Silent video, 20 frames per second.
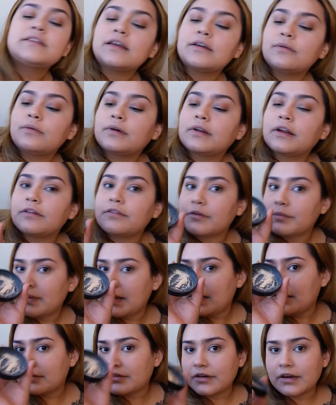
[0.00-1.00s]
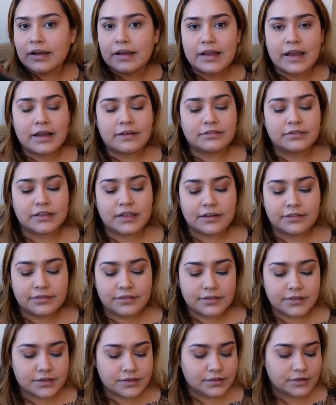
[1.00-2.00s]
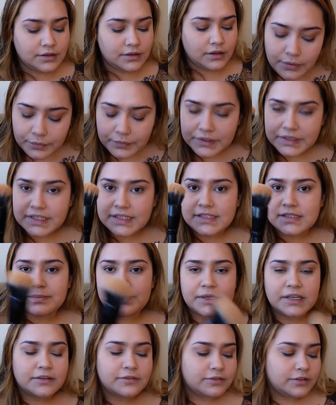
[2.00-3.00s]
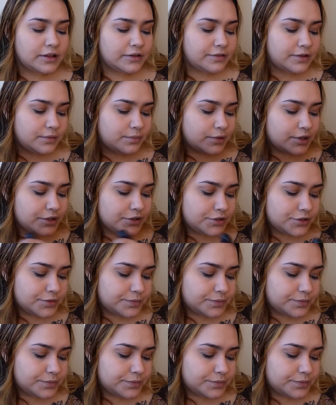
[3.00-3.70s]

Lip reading: whatever powder I have left with this big fluffy brush.